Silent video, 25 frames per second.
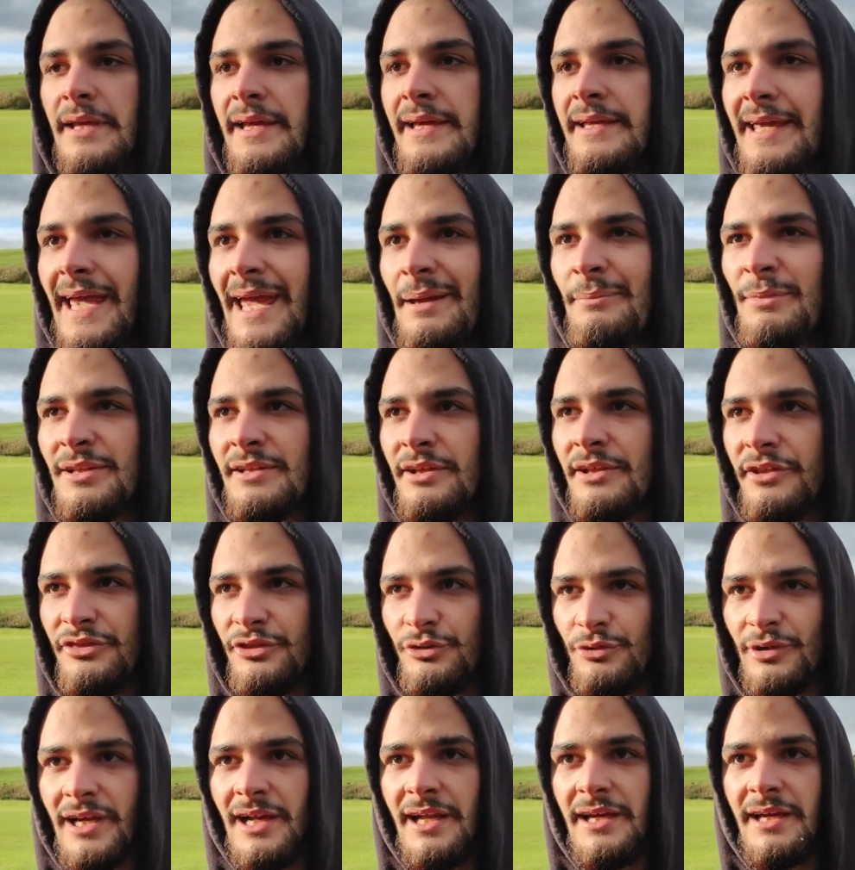It came in the
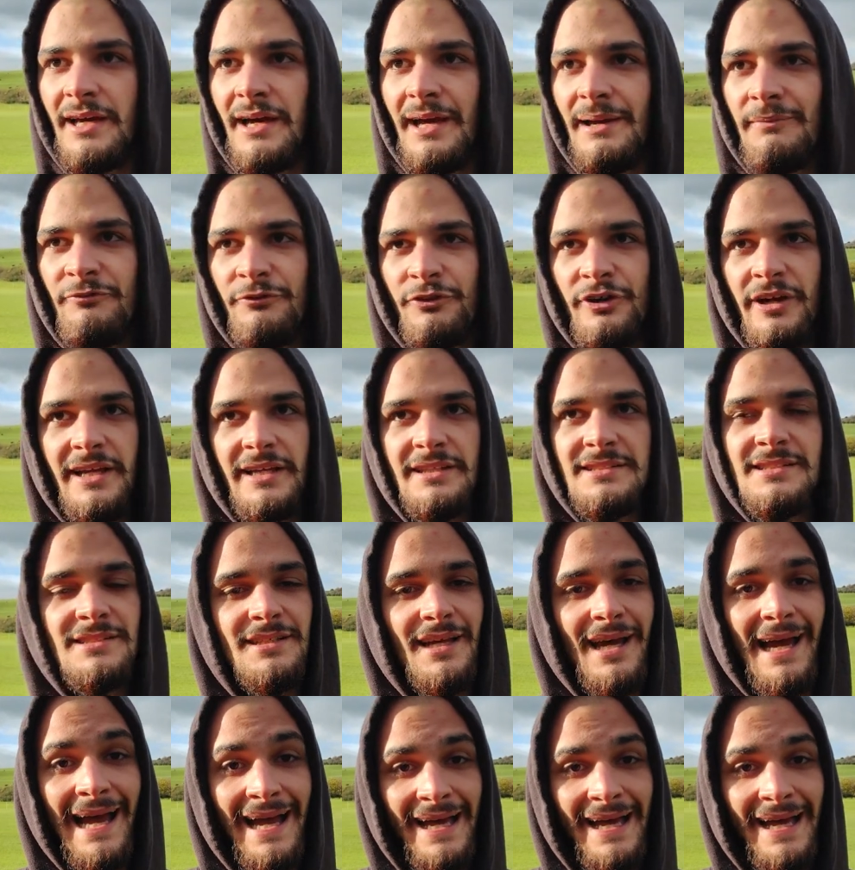3-litre M3s,